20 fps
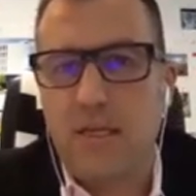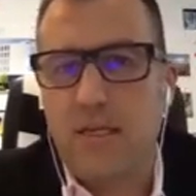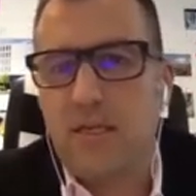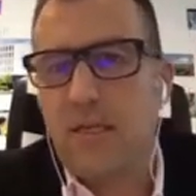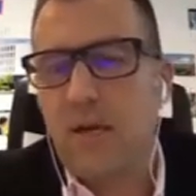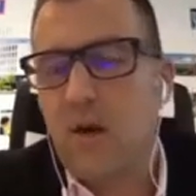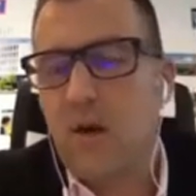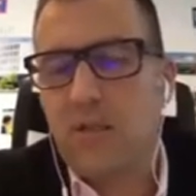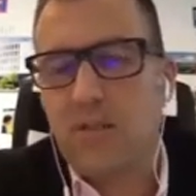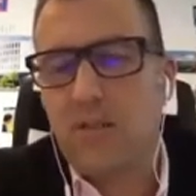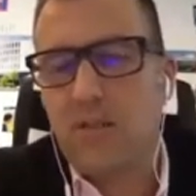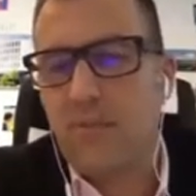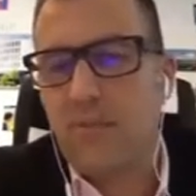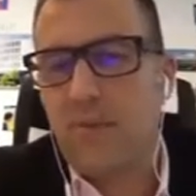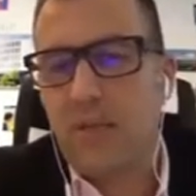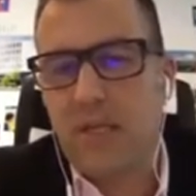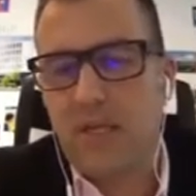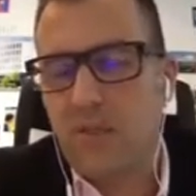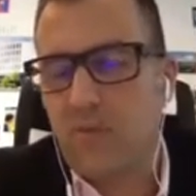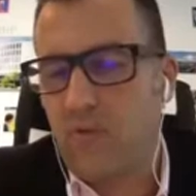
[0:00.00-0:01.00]
There are some
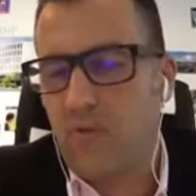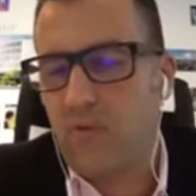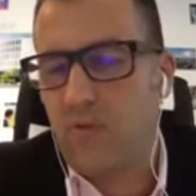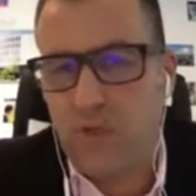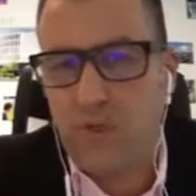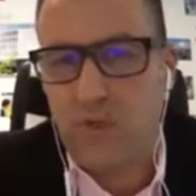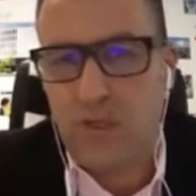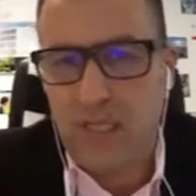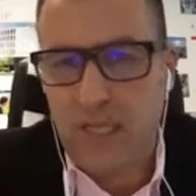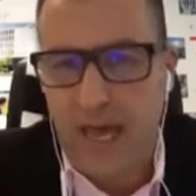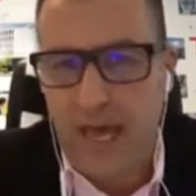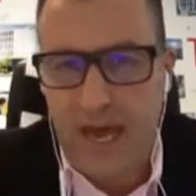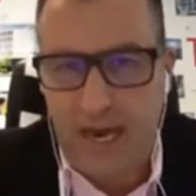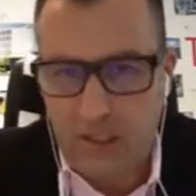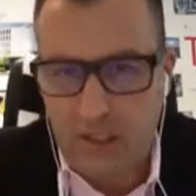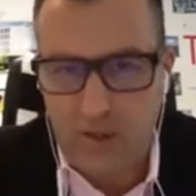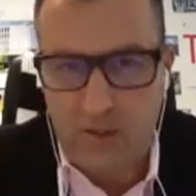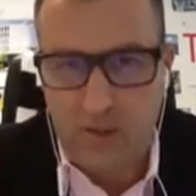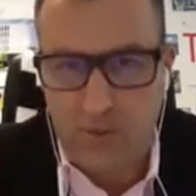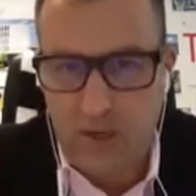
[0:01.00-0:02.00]
things, of course, you need
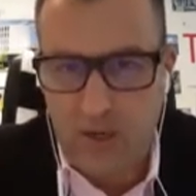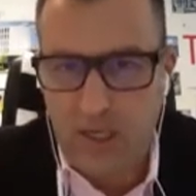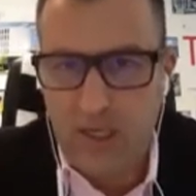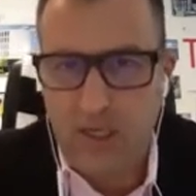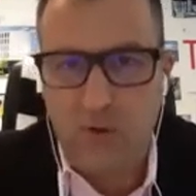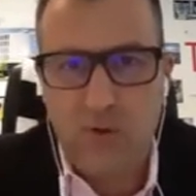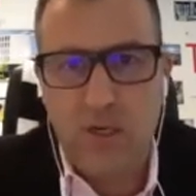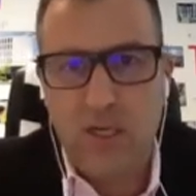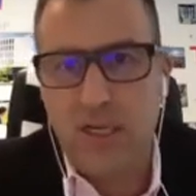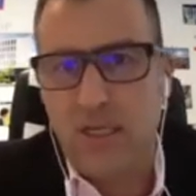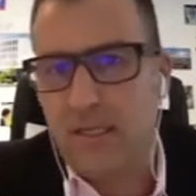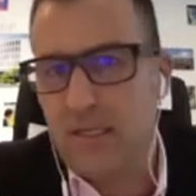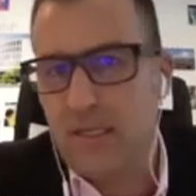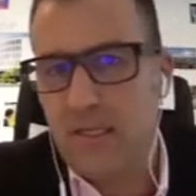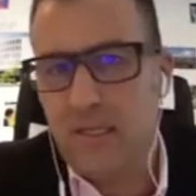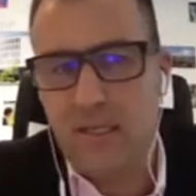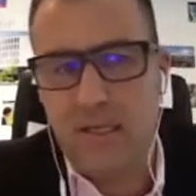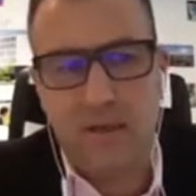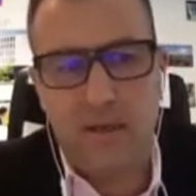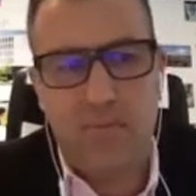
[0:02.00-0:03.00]
actors, right? You need
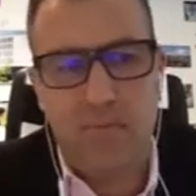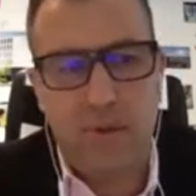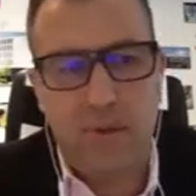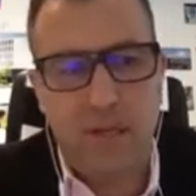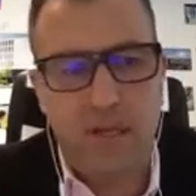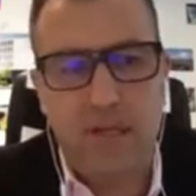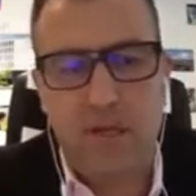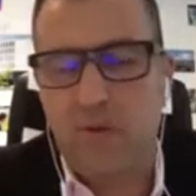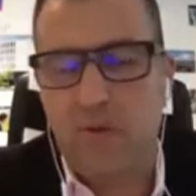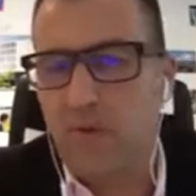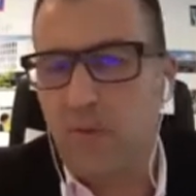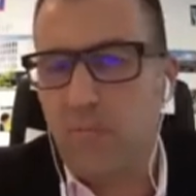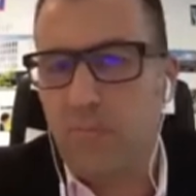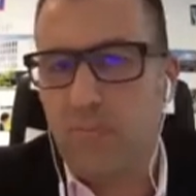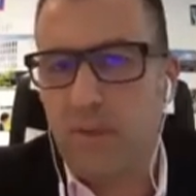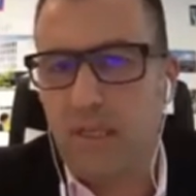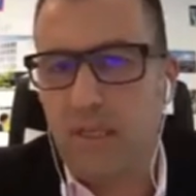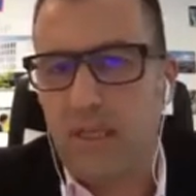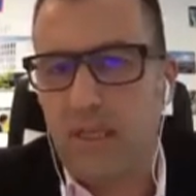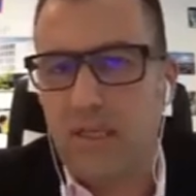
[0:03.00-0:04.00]
the ability of the
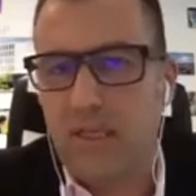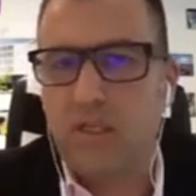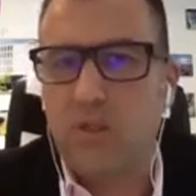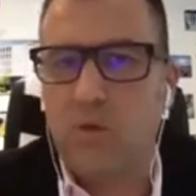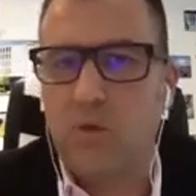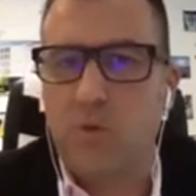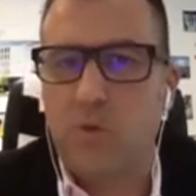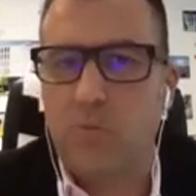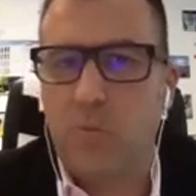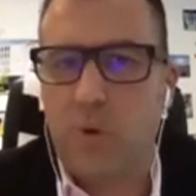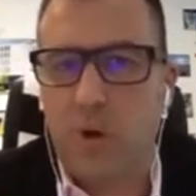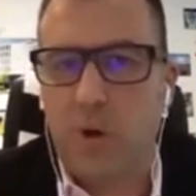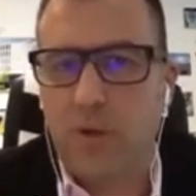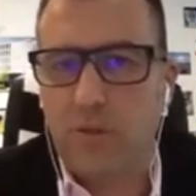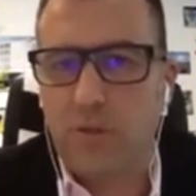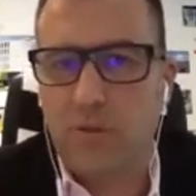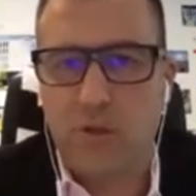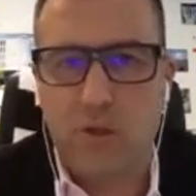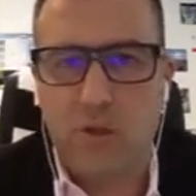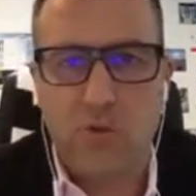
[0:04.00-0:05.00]
building to respond
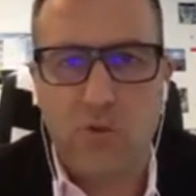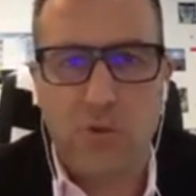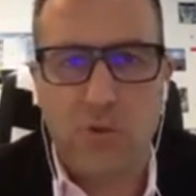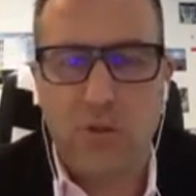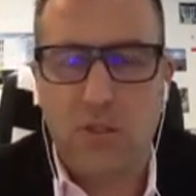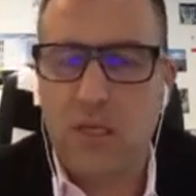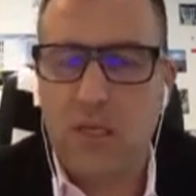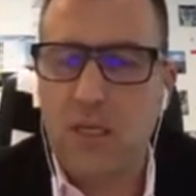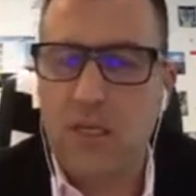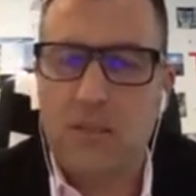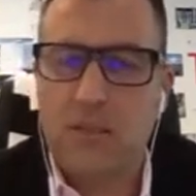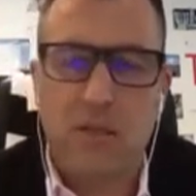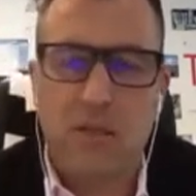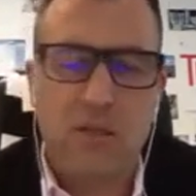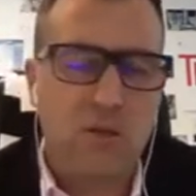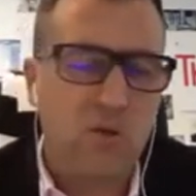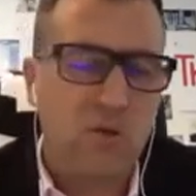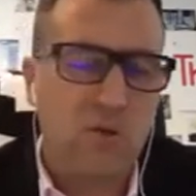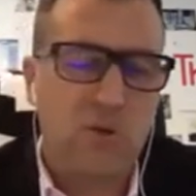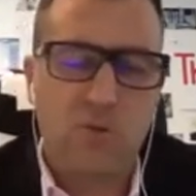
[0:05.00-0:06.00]
to the user's needs. The
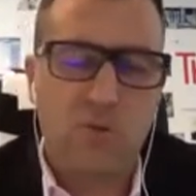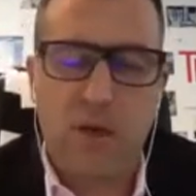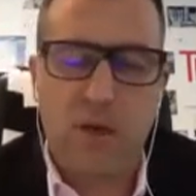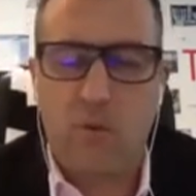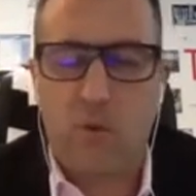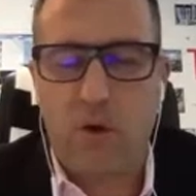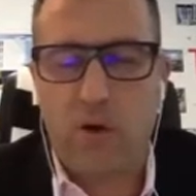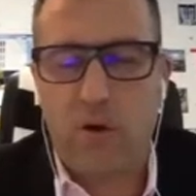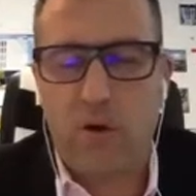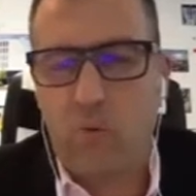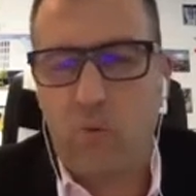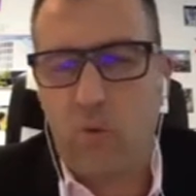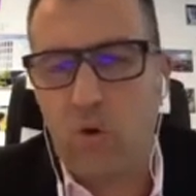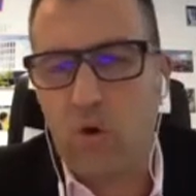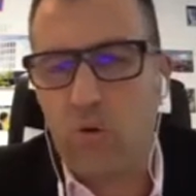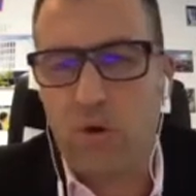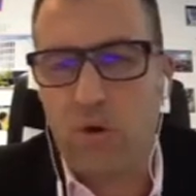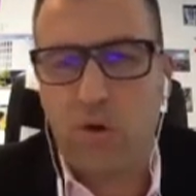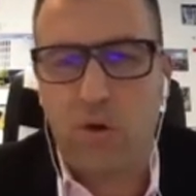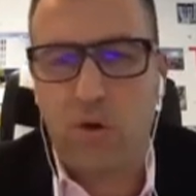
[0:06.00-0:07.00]
user may want it
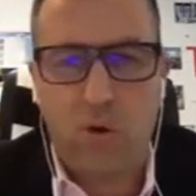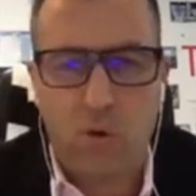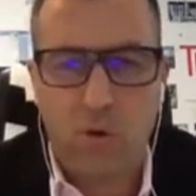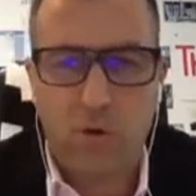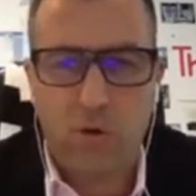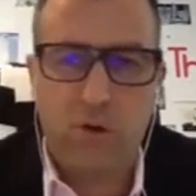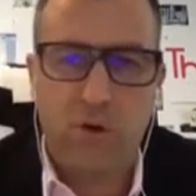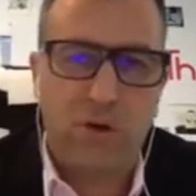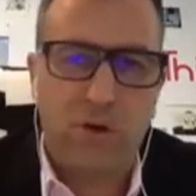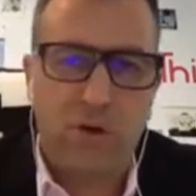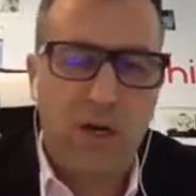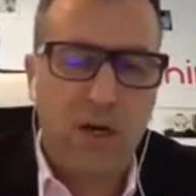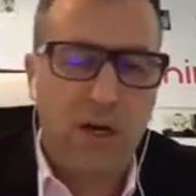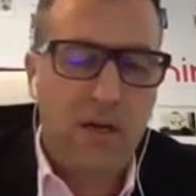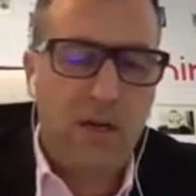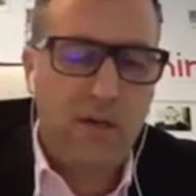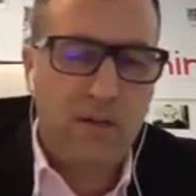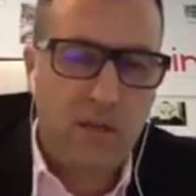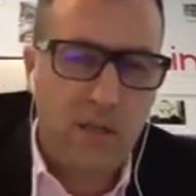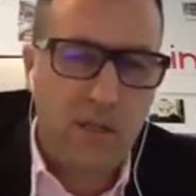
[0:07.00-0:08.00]
warmer, colder,
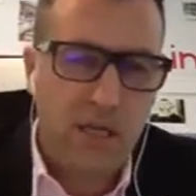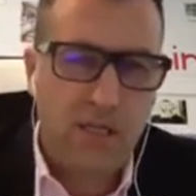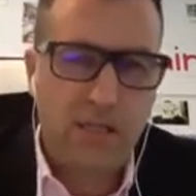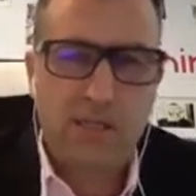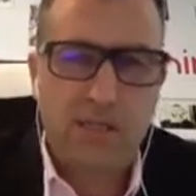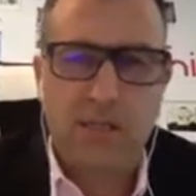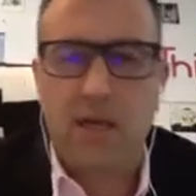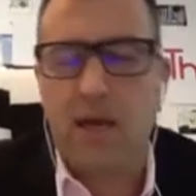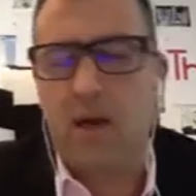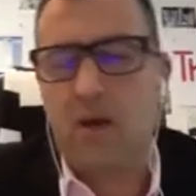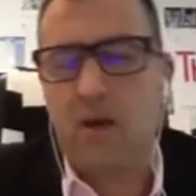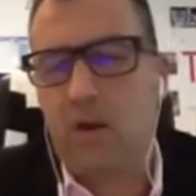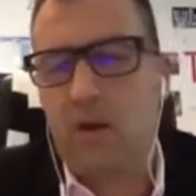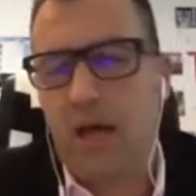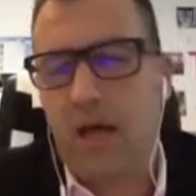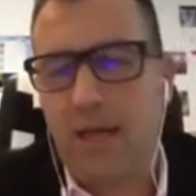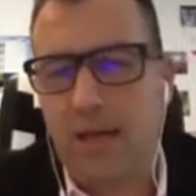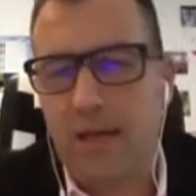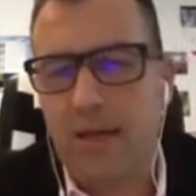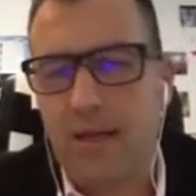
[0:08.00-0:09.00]
the shades down,
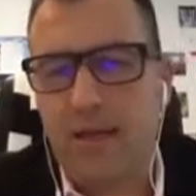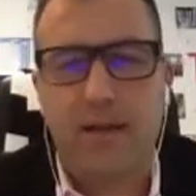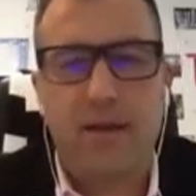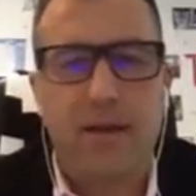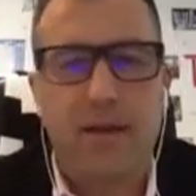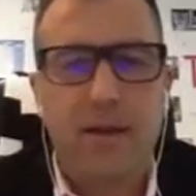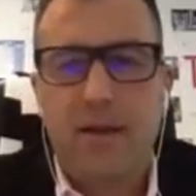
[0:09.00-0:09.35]
lighting.